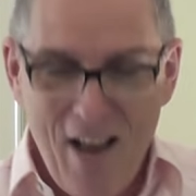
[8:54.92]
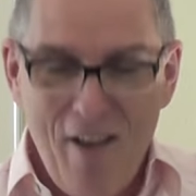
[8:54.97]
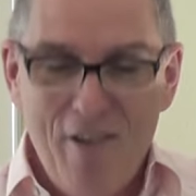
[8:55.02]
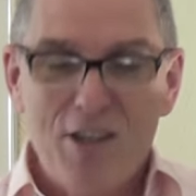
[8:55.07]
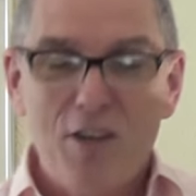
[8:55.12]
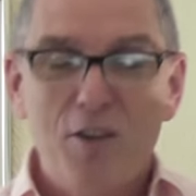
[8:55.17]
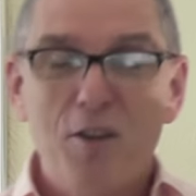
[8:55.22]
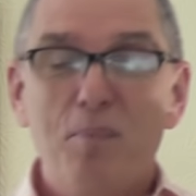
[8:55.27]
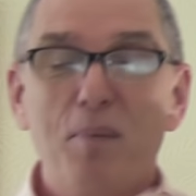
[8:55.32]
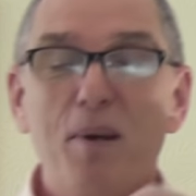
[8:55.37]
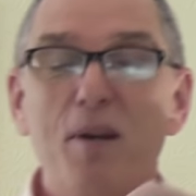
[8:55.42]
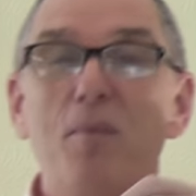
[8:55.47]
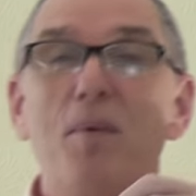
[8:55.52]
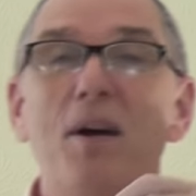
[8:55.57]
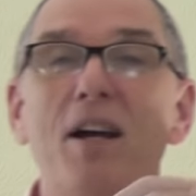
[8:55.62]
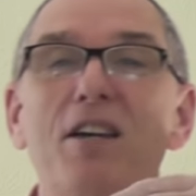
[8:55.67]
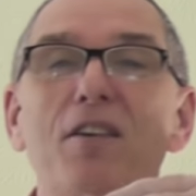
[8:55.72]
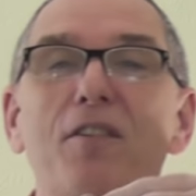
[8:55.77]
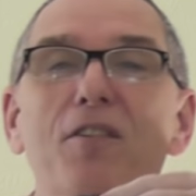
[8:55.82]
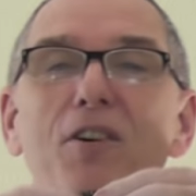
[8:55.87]
so the bit
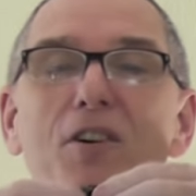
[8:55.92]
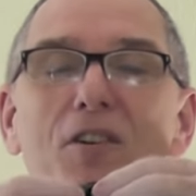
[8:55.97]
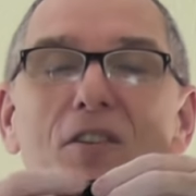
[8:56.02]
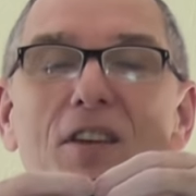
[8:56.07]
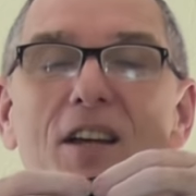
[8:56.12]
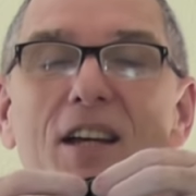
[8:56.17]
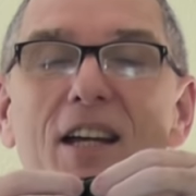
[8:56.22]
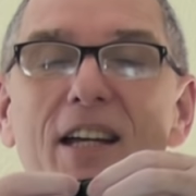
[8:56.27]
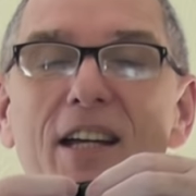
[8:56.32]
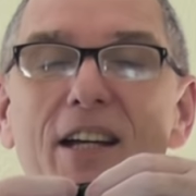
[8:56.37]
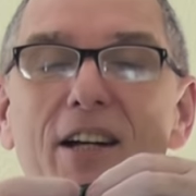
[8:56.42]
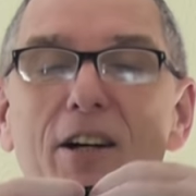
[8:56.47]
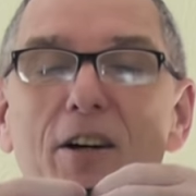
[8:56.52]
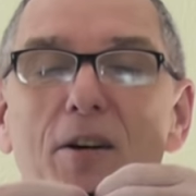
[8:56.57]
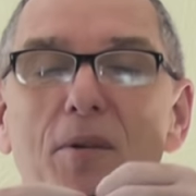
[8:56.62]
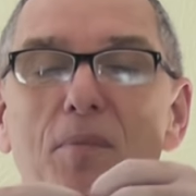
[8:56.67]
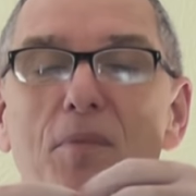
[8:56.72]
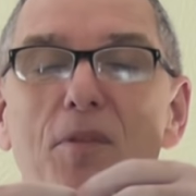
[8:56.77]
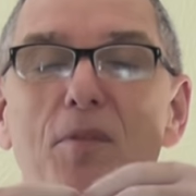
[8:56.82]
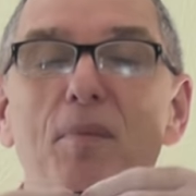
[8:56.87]
where you've got the
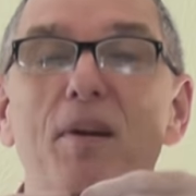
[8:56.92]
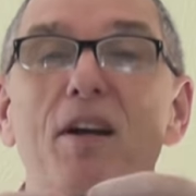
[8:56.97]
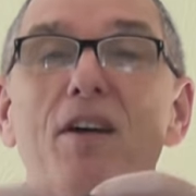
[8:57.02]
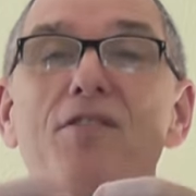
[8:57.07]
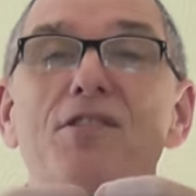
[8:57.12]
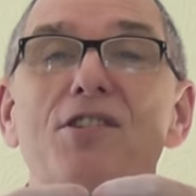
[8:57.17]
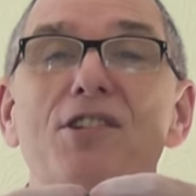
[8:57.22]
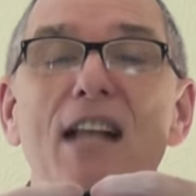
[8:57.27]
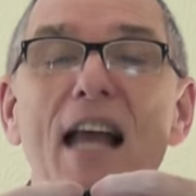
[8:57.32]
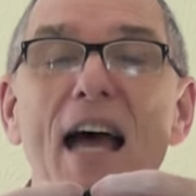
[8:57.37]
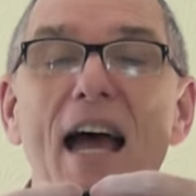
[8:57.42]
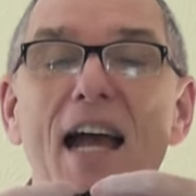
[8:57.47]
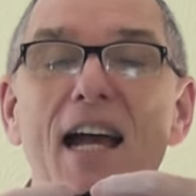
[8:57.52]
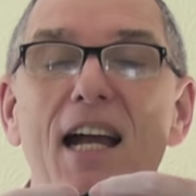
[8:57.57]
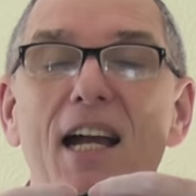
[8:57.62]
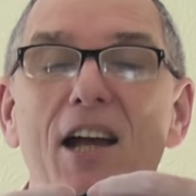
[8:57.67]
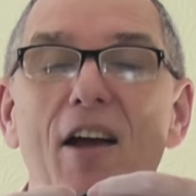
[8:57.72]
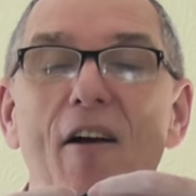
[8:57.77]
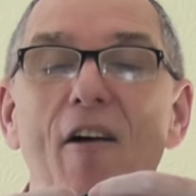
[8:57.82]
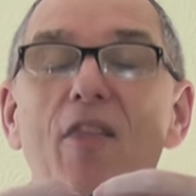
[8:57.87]
um, the bit of
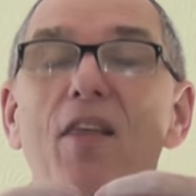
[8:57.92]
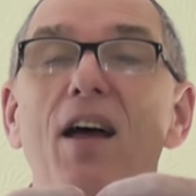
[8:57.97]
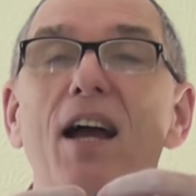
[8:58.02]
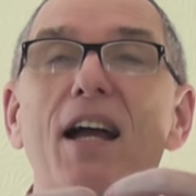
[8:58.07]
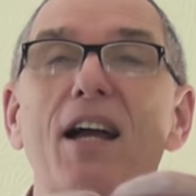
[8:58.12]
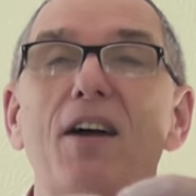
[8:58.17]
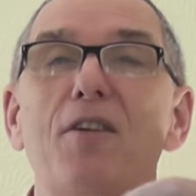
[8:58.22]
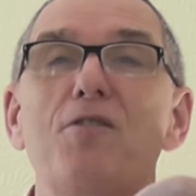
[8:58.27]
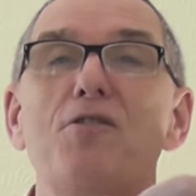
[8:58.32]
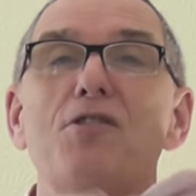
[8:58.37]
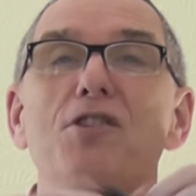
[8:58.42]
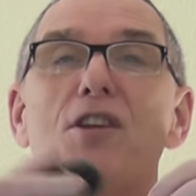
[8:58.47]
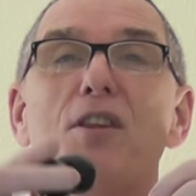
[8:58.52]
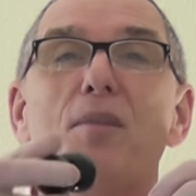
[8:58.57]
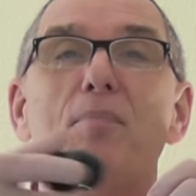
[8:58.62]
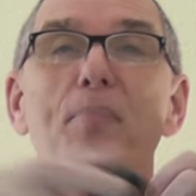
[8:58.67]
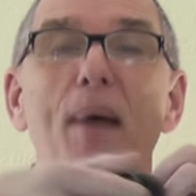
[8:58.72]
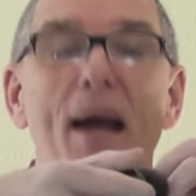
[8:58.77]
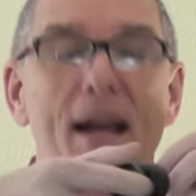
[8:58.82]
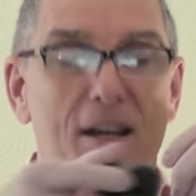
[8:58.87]
slack, that goes to the
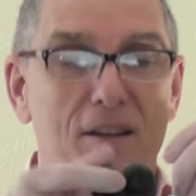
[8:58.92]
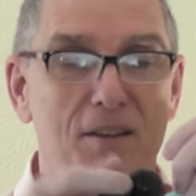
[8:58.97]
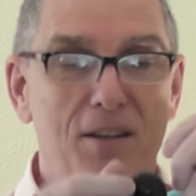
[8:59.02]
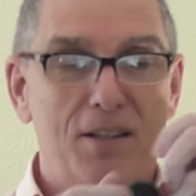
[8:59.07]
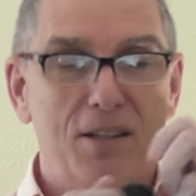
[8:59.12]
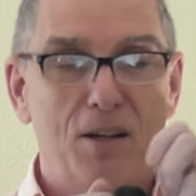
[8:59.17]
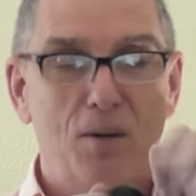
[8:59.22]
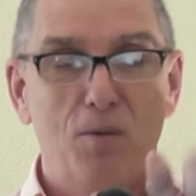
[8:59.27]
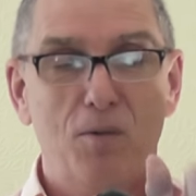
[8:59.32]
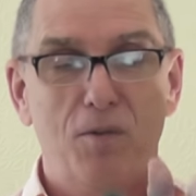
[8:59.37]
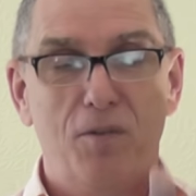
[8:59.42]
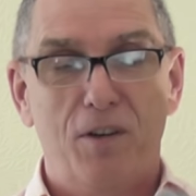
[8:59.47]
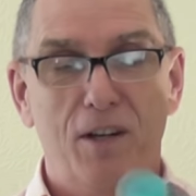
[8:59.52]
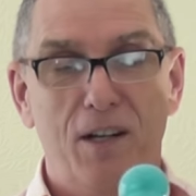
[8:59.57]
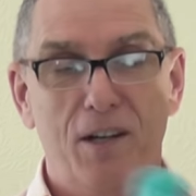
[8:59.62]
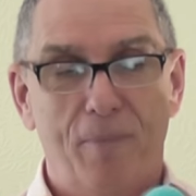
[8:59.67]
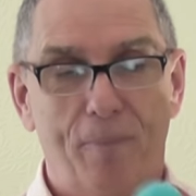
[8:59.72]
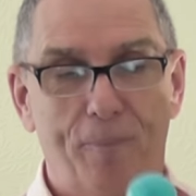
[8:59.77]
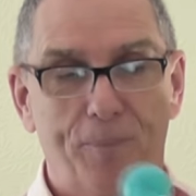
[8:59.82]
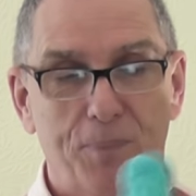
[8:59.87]
back of the
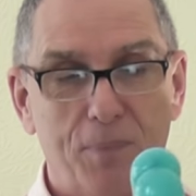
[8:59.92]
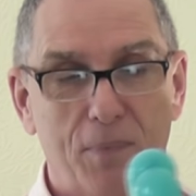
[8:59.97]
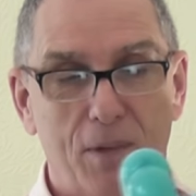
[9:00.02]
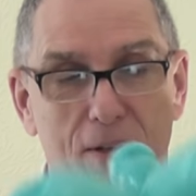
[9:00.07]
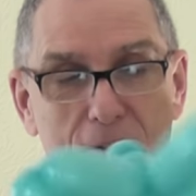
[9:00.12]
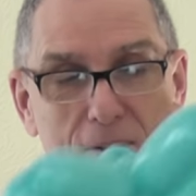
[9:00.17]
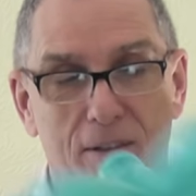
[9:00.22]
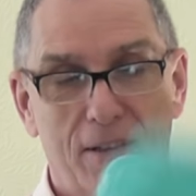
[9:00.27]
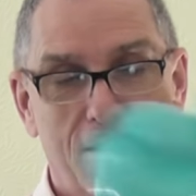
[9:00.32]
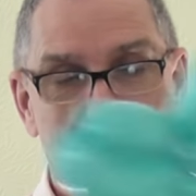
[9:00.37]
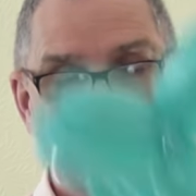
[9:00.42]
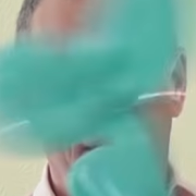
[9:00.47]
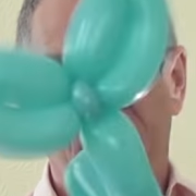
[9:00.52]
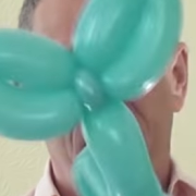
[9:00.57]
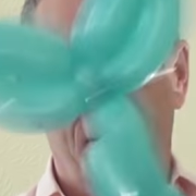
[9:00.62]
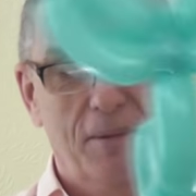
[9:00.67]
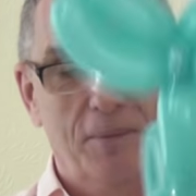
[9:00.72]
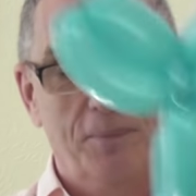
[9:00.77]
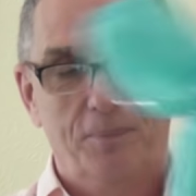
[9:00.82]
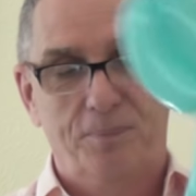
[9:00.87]
dolphin. All
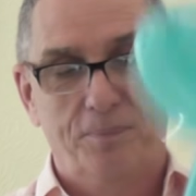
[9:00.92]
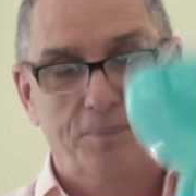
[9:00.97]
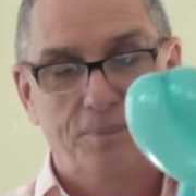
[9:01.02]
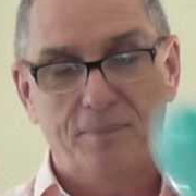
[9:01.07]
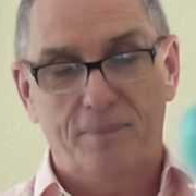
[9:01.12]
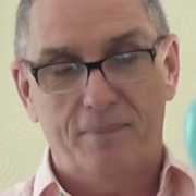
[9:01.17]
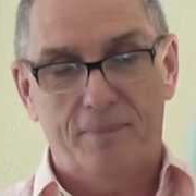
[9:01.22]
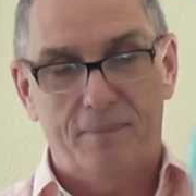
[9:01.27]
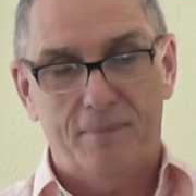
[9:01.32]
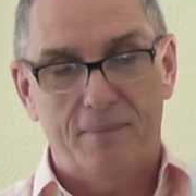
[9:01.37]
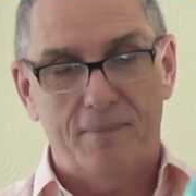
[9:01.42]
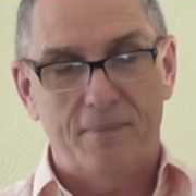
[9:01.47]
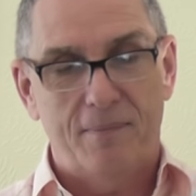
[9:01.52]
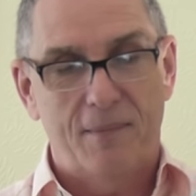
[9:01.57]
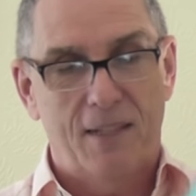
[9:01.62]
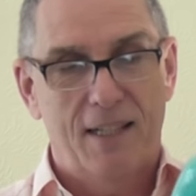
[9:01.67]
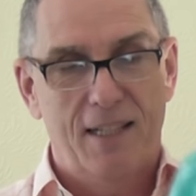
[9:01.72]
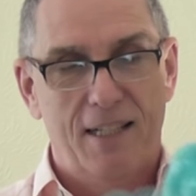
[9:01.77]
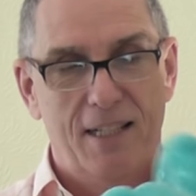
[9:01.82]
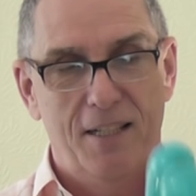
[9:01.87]
right.
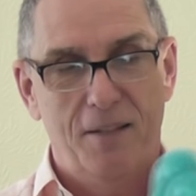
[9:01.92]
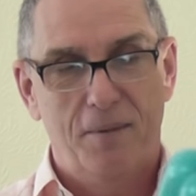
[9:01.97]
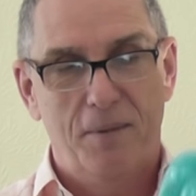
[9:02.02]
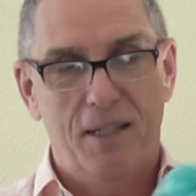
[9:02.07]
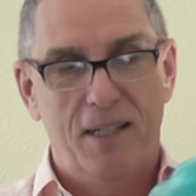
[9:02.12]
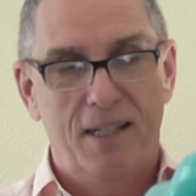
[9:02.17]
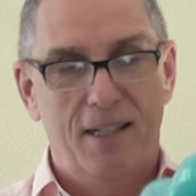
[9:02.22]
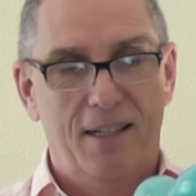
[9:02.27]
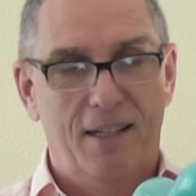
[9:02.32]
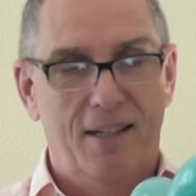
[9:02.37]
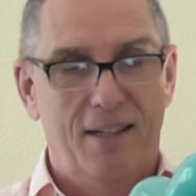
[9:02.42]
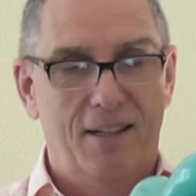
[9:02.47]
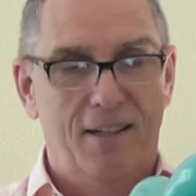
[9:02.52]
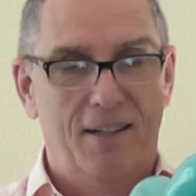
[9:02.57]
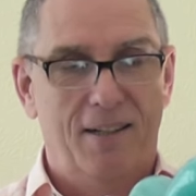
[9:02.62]
There we go.